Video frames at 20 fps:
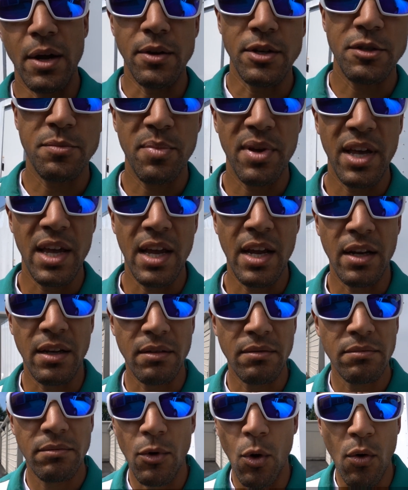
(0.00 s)
I was paying
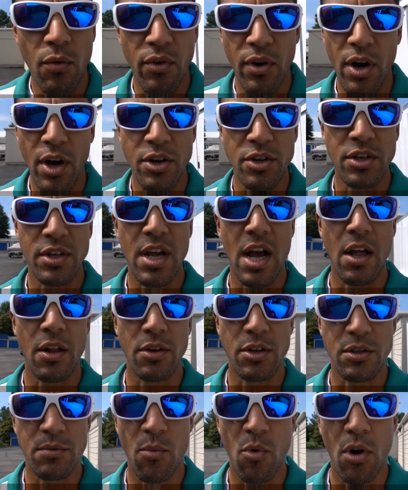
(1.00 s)
over
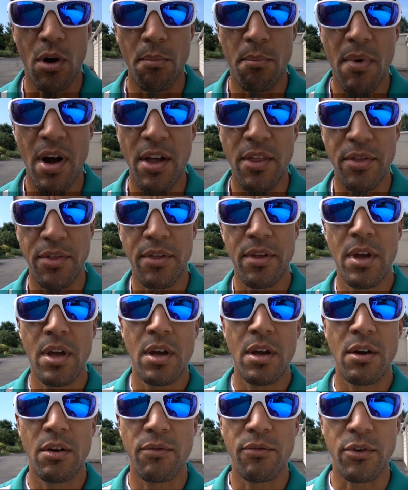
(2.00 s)
$100 more a month
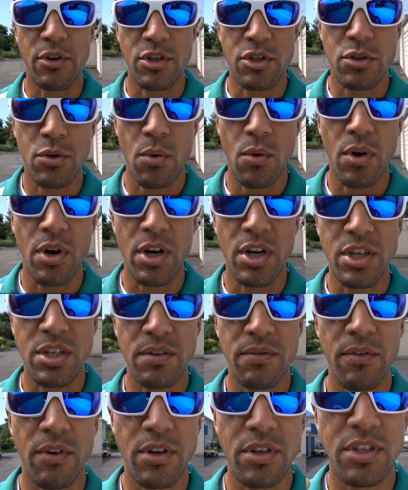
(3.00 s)
for
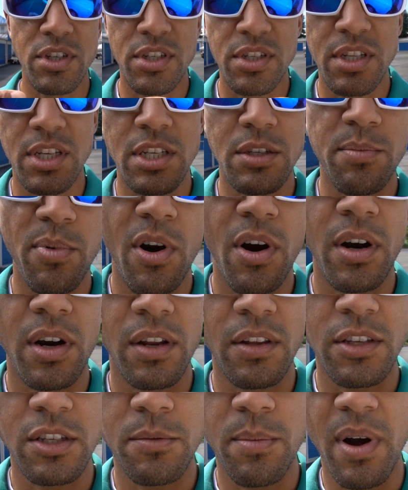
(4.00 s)
storage versus this
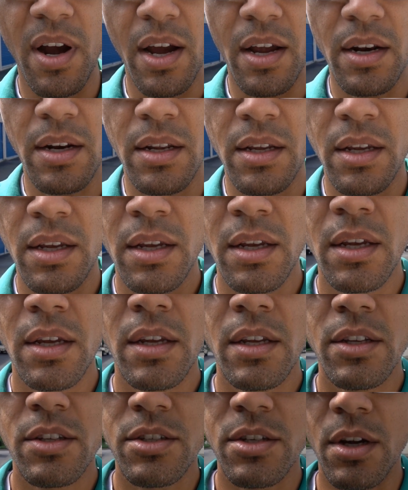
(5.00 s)
parking spot.
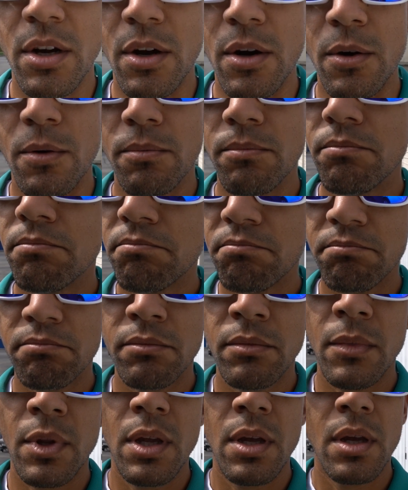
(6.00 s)
So
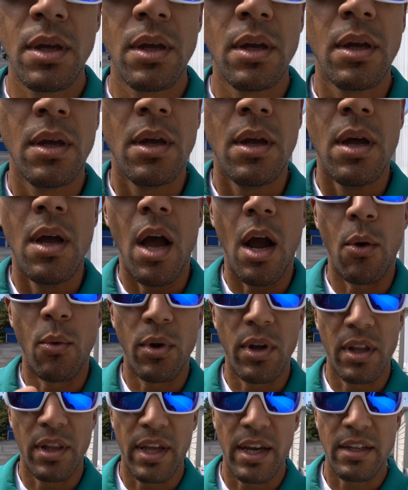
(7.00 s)
I
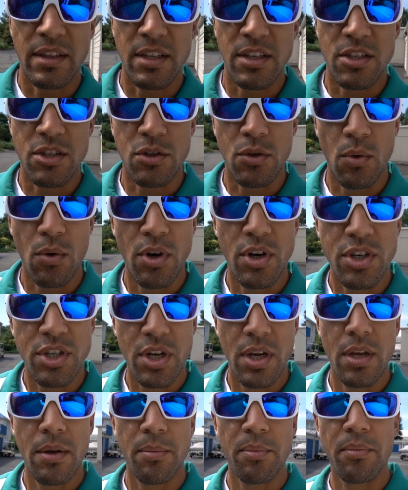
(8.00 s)
really like this
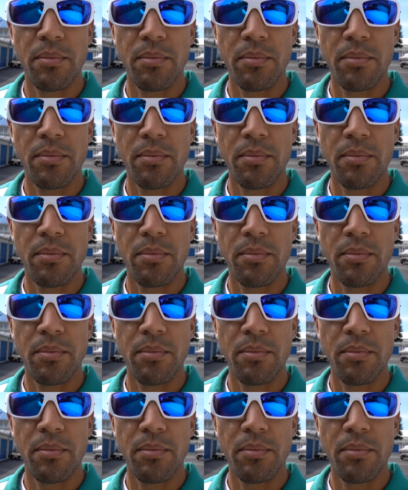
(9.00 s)
storage